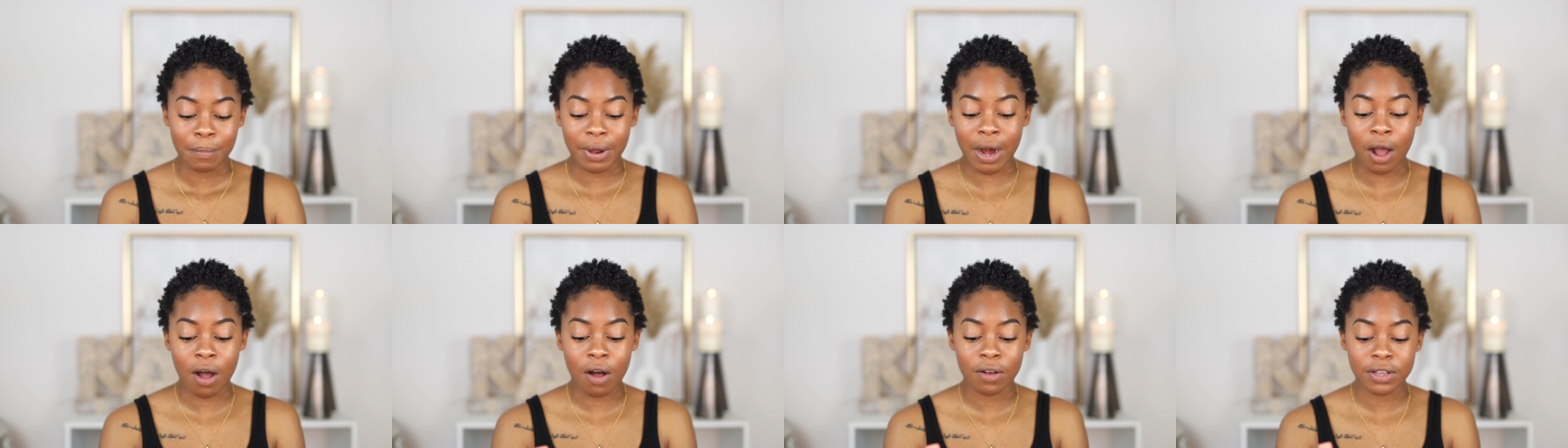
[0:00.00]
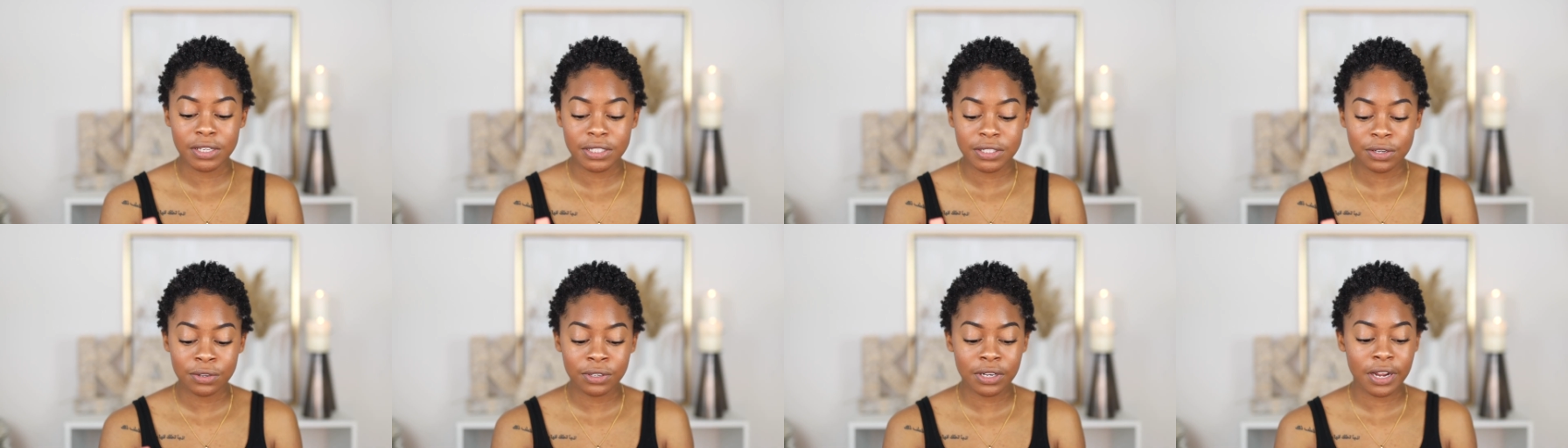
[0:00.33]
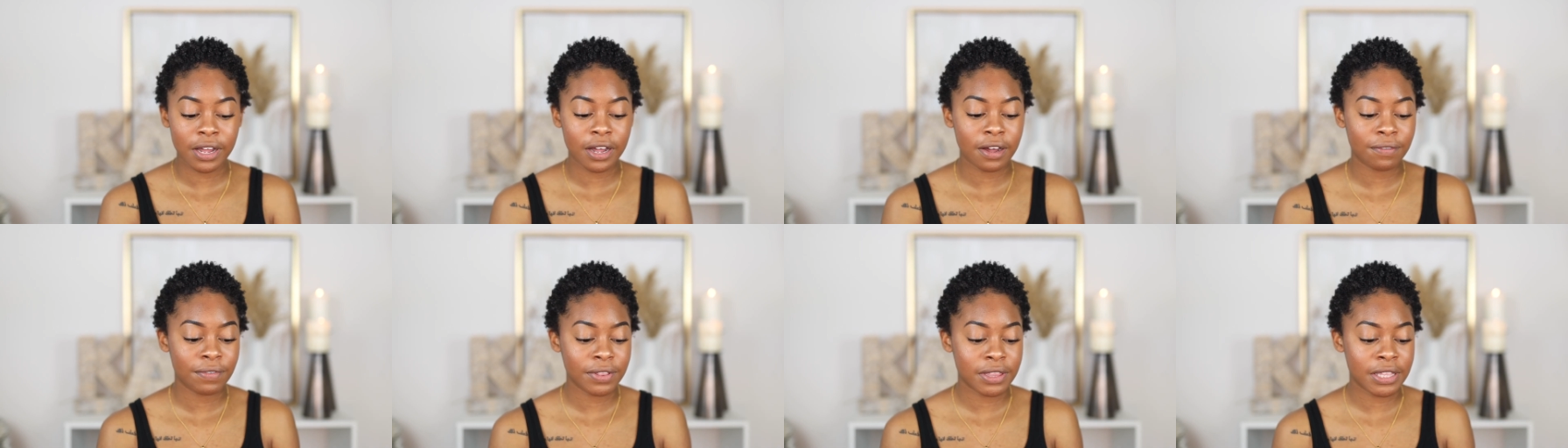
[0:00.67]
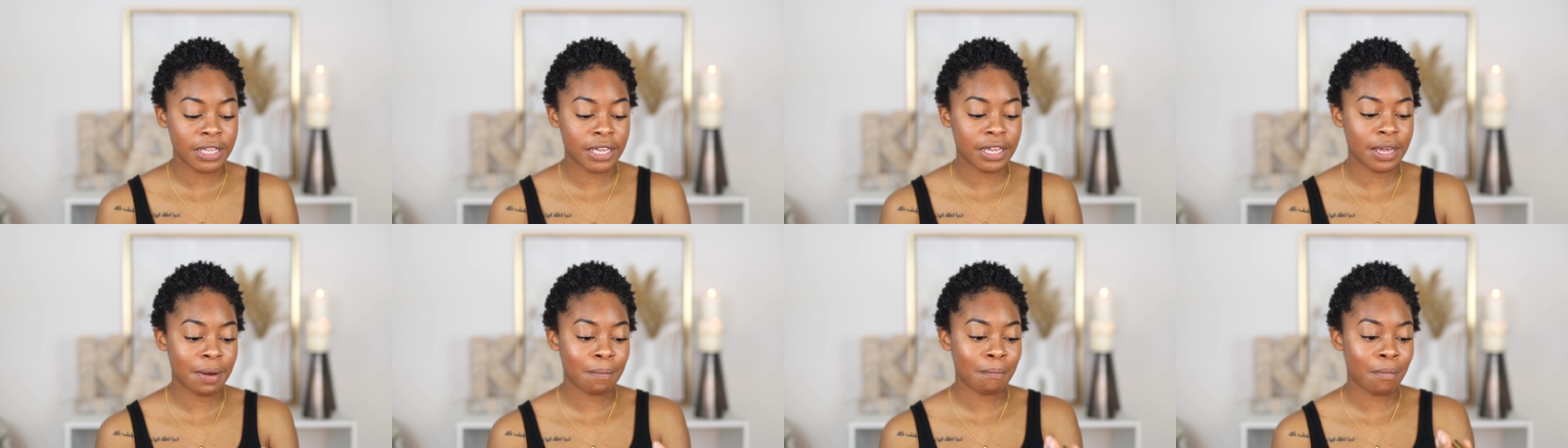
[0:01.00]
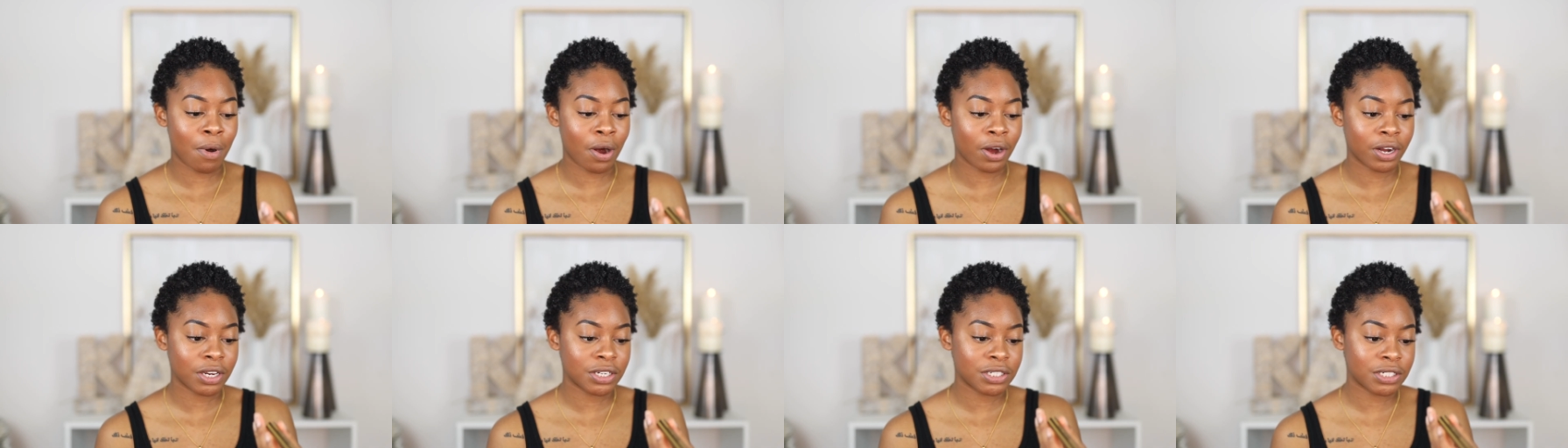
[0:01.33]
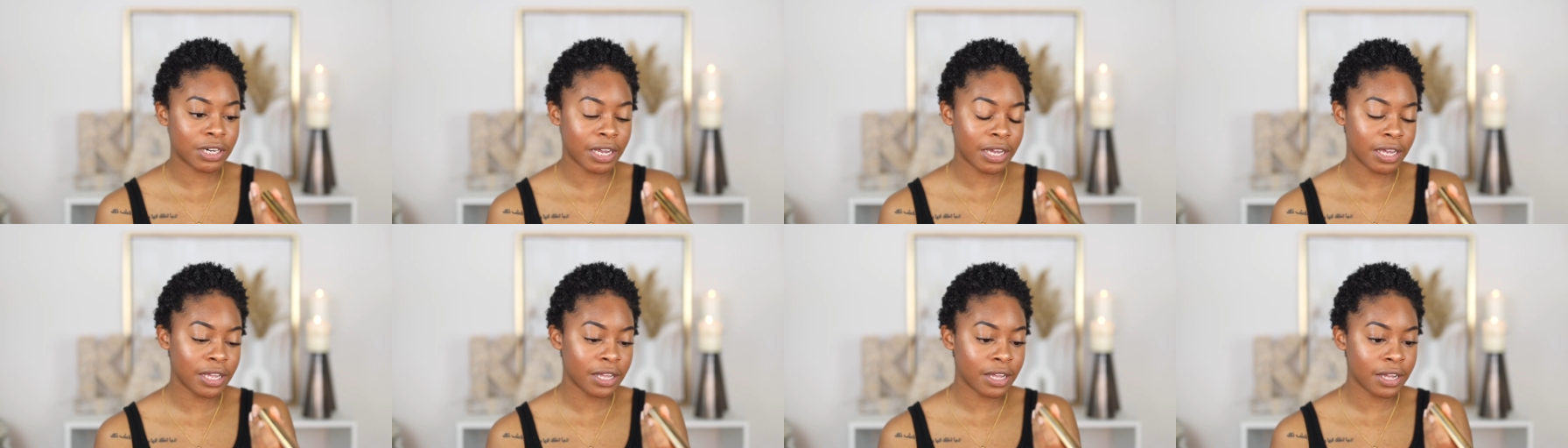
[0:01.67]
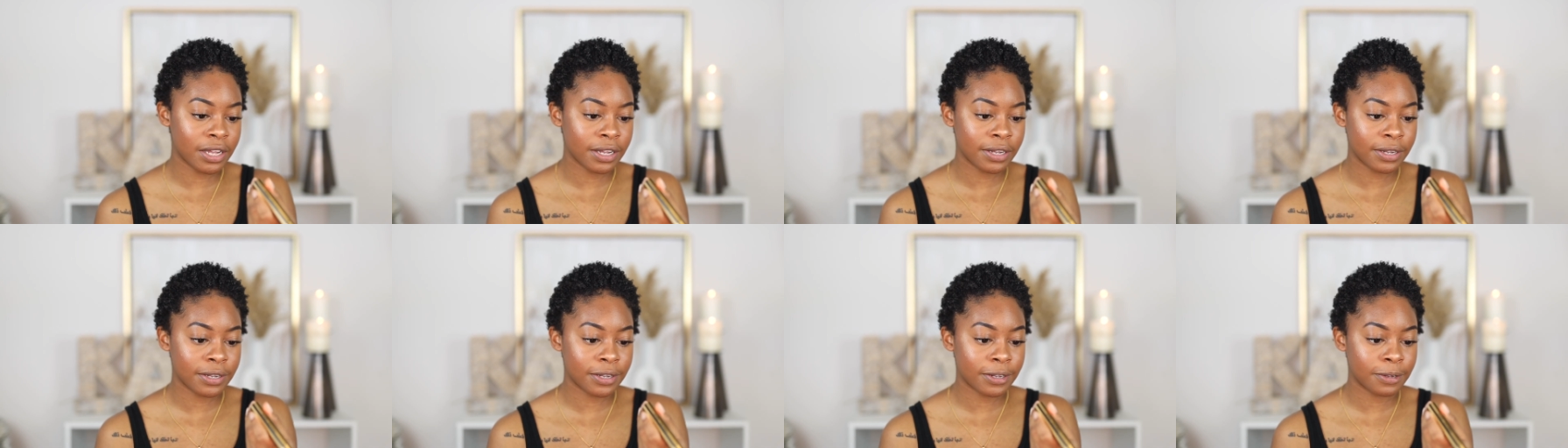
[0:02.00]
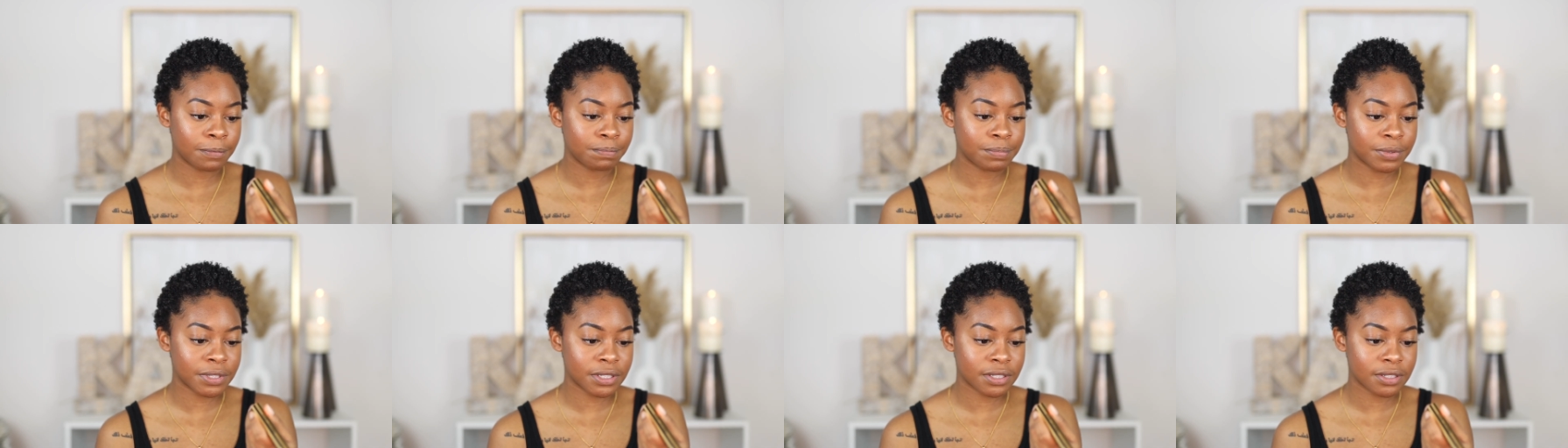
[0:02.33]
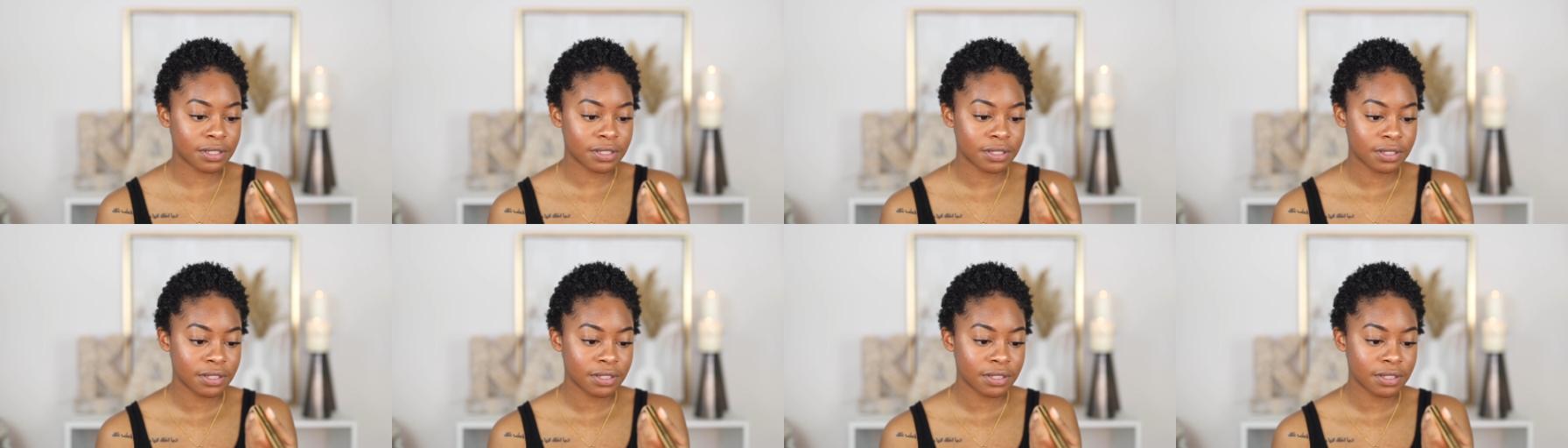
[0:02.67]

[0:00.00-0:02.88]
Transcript: But I also love the Marc Jacobs,